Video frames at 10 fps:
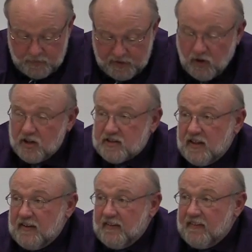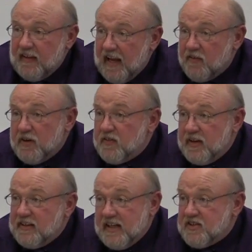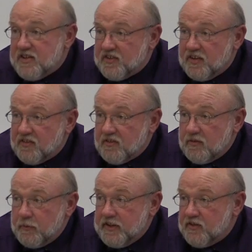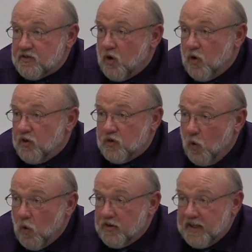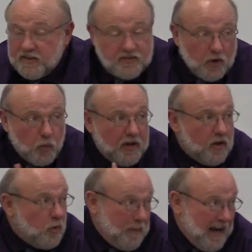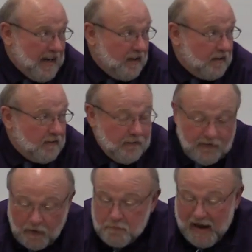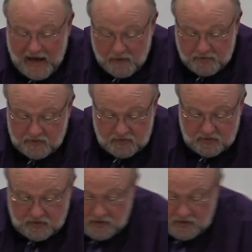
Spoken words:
Because everything teaches us. We just saw a door teach us, a window pane, a map.